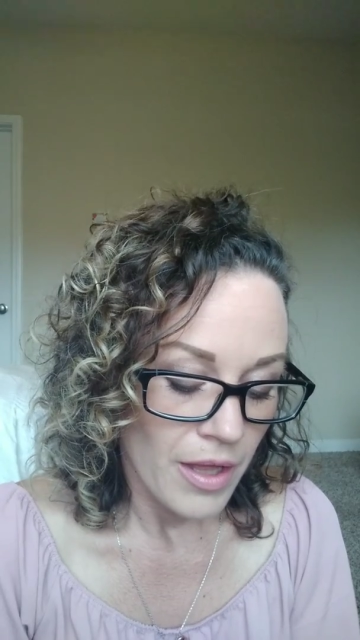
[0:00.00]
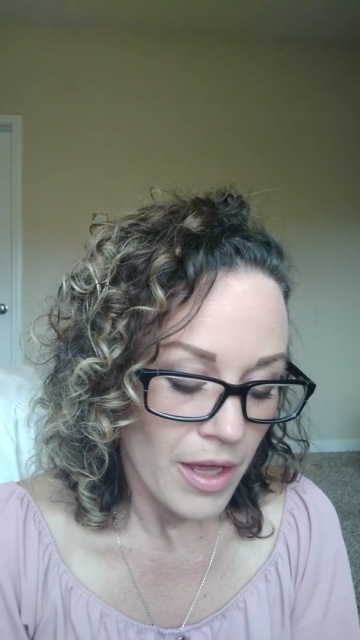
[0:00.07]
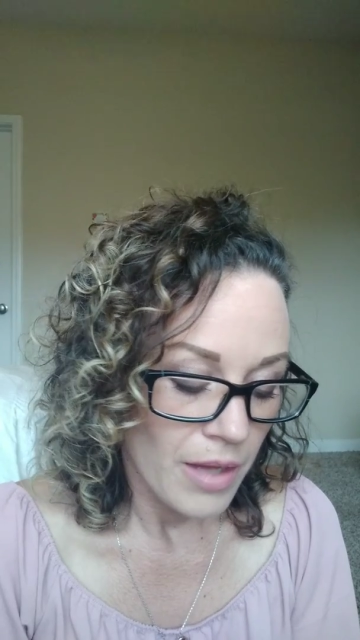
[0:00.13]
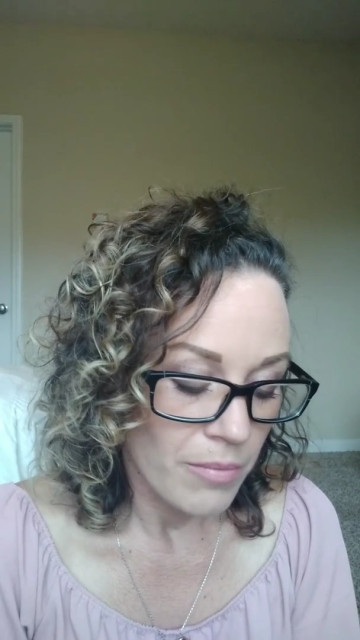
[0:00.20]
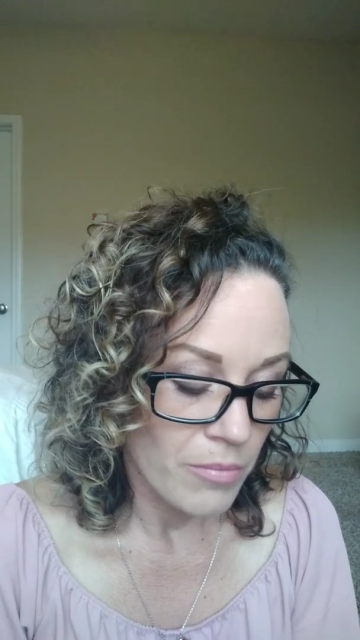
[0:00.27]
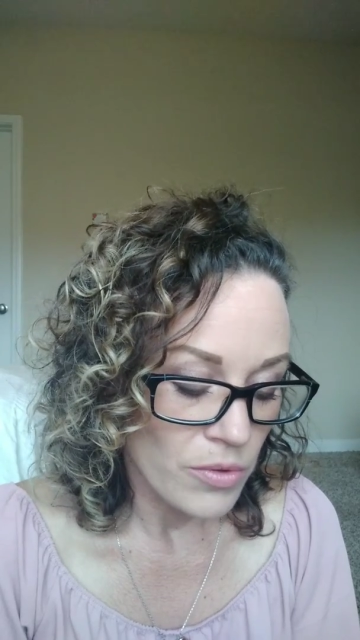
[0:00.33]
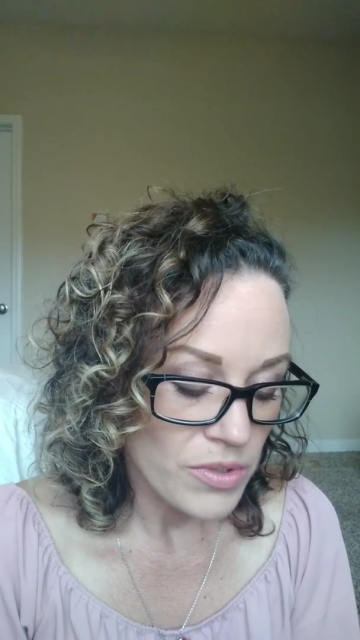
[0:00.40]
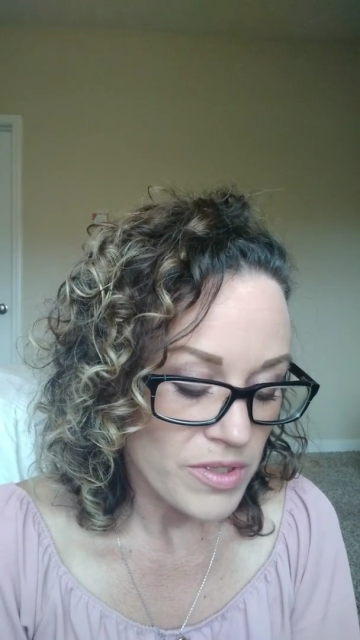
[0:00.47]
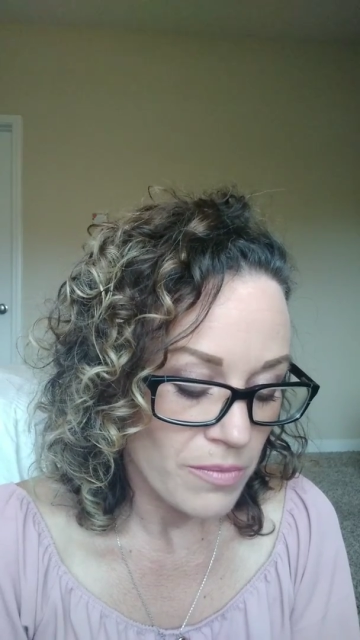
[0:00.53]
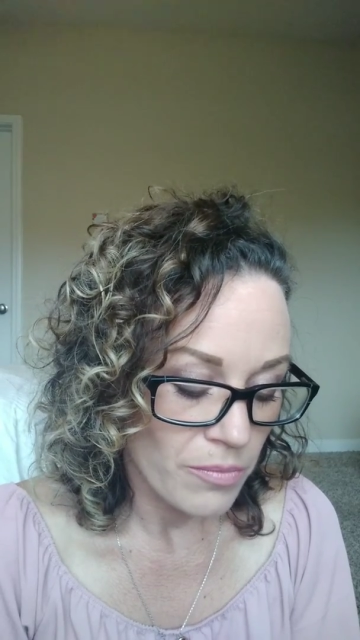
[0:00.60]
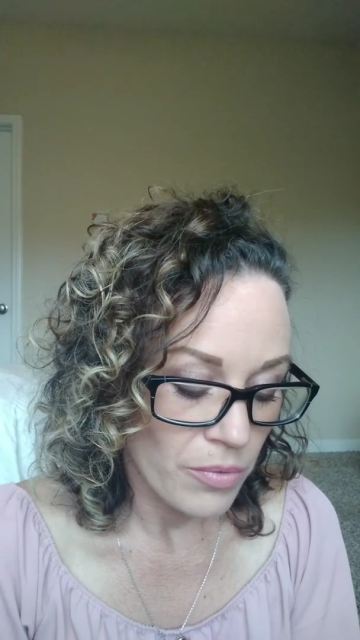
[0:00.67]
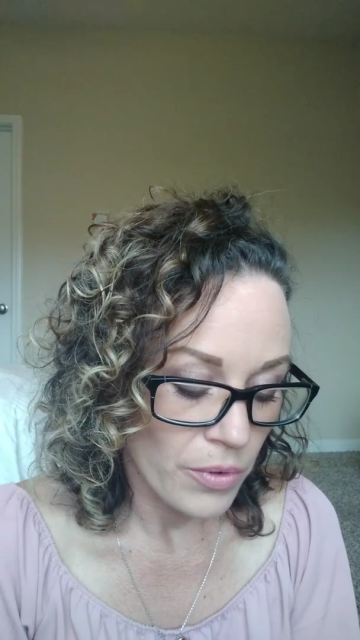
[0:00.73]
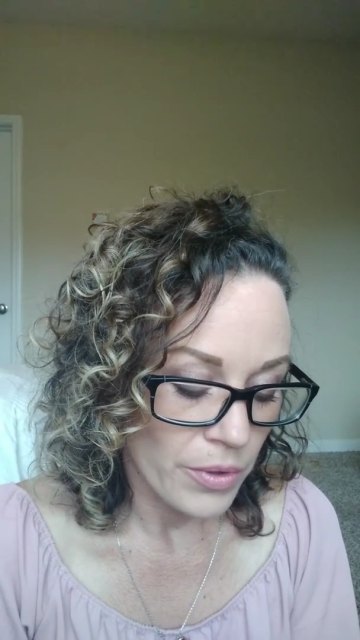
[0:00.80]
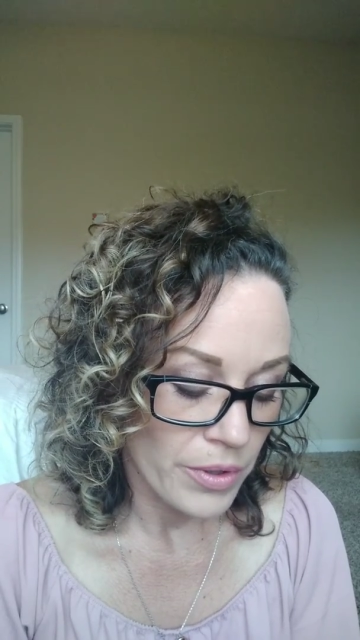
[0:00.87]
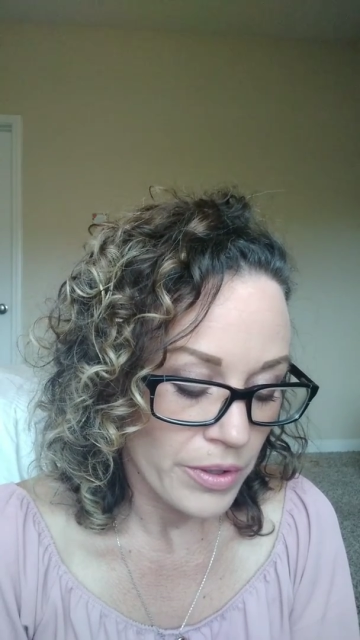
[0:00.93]
and most
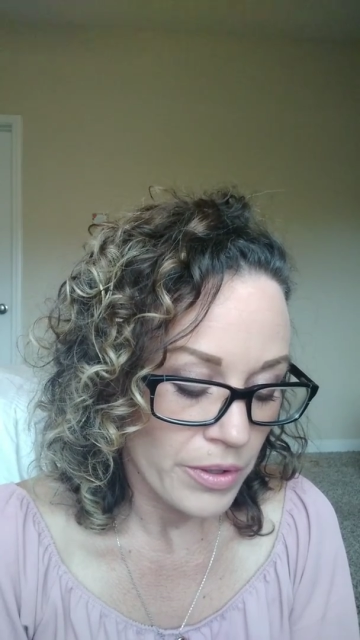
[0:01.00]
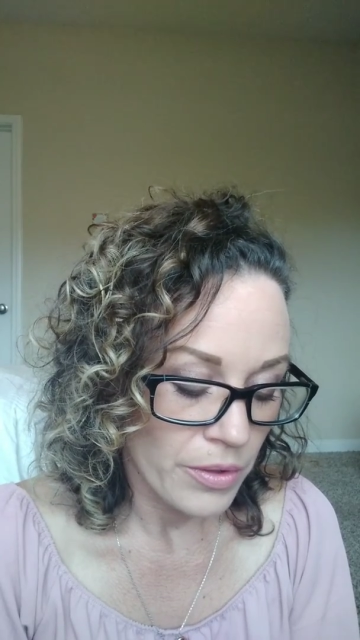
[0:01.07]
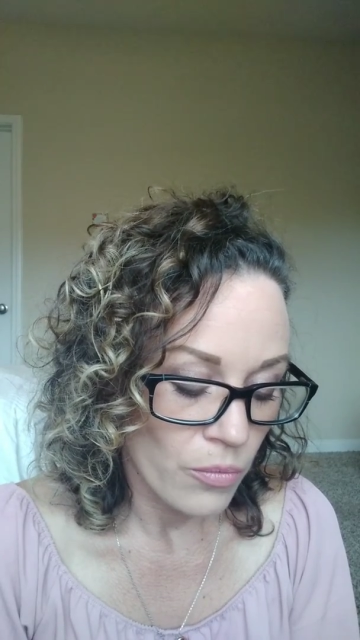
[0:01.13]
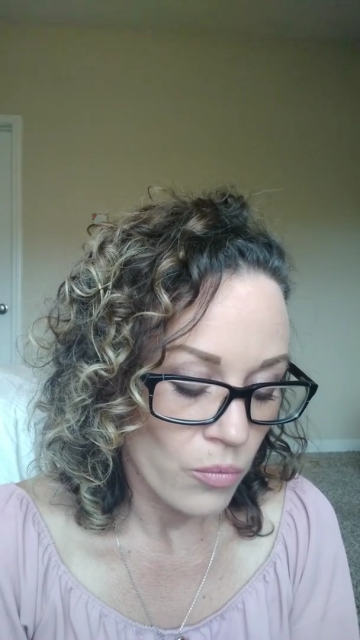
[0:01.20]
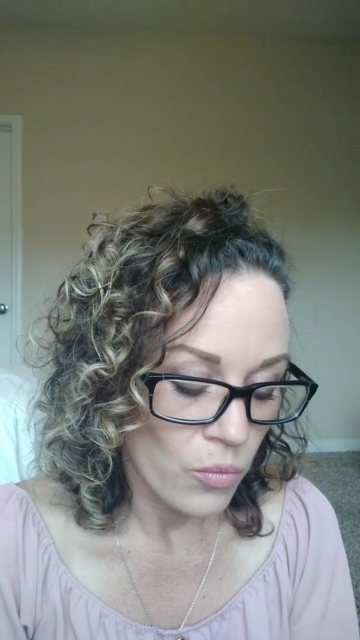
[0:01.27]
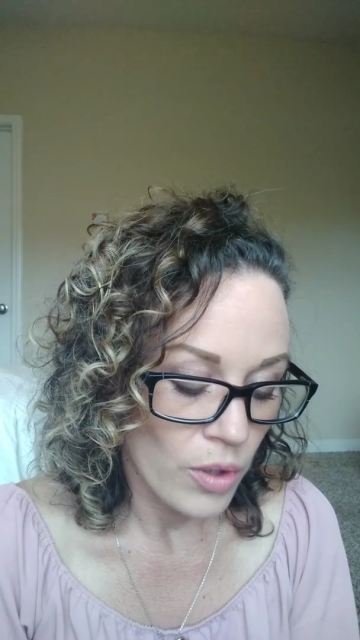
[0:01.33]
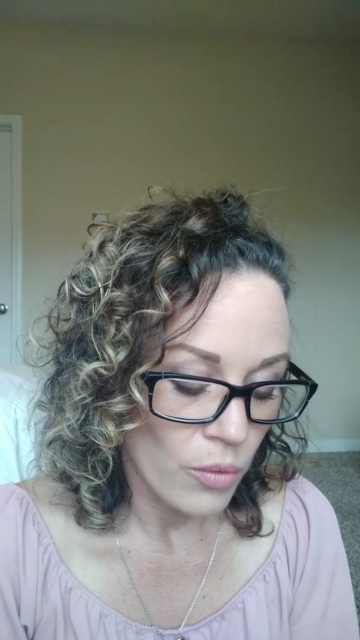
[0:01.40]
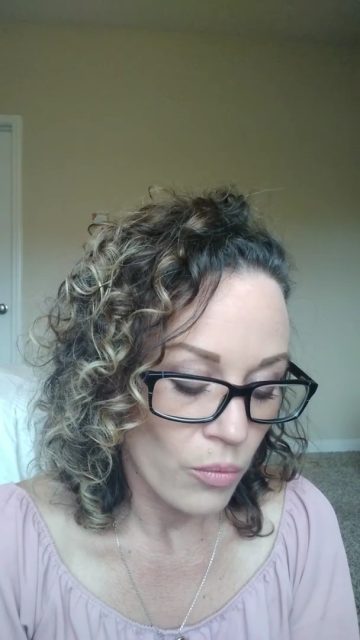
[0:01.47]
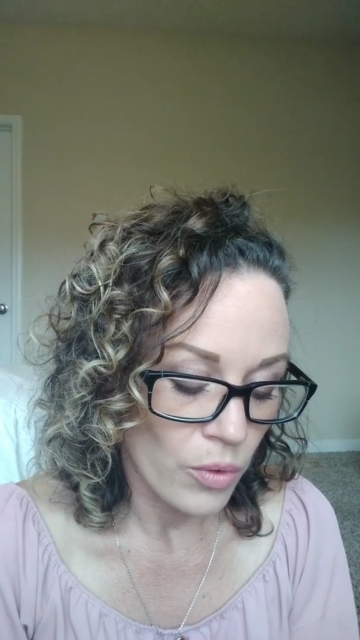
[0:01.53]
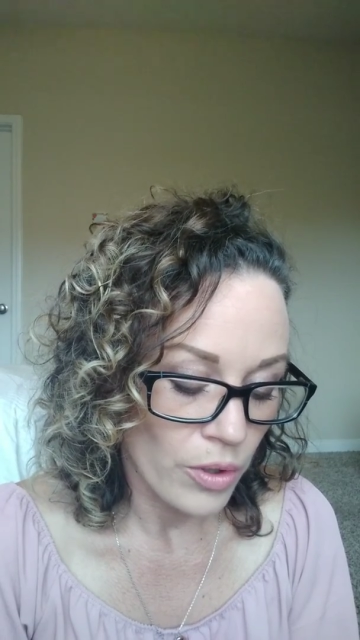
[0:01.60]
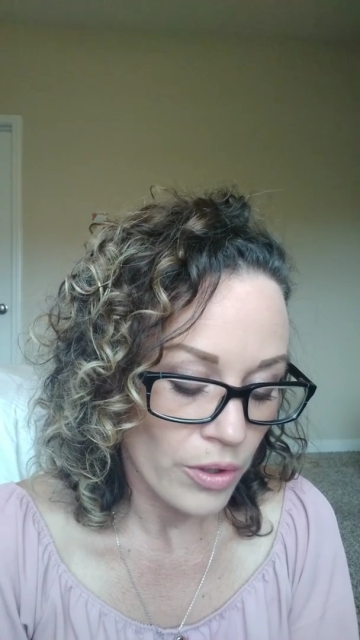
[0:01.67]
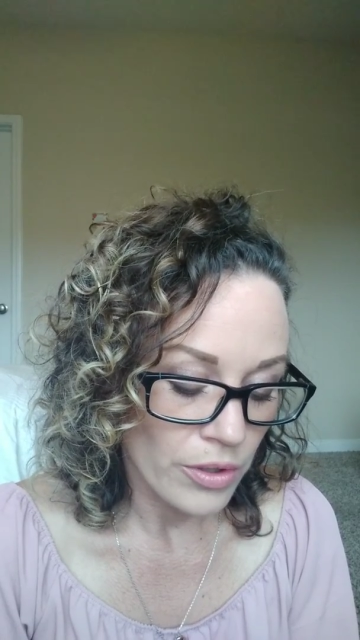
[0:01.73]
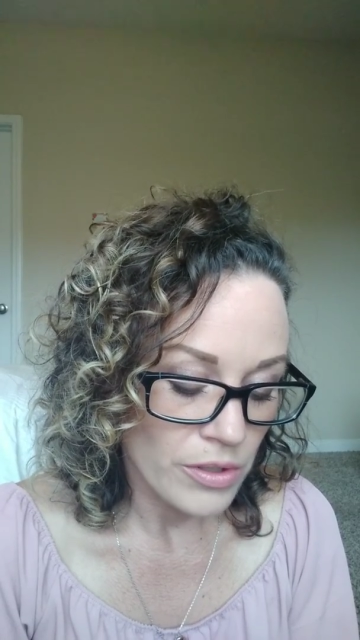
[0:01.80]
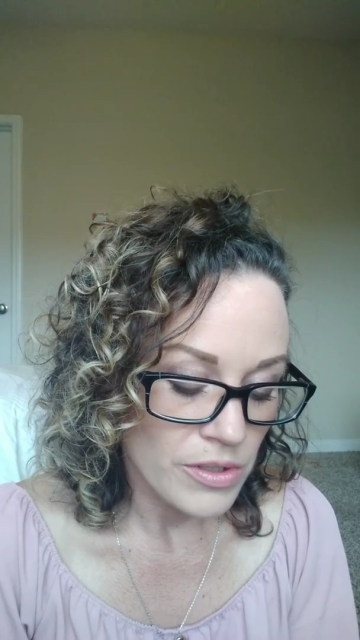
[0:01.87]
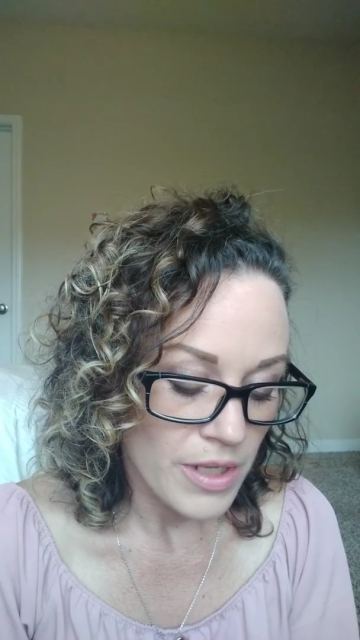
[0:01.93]
important, what
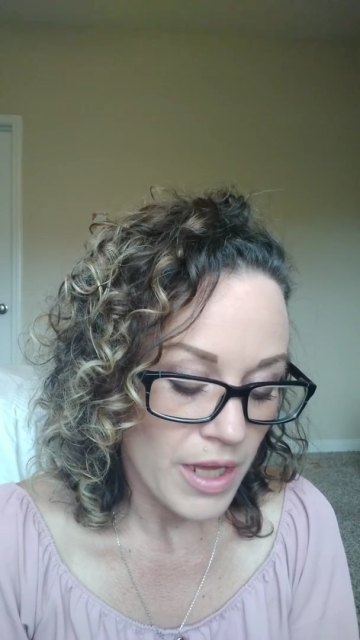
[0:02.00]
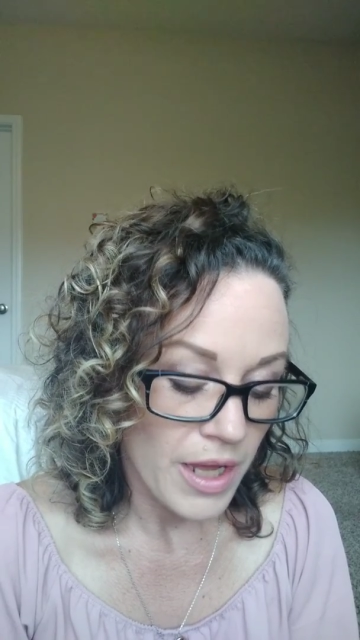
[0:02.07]
worked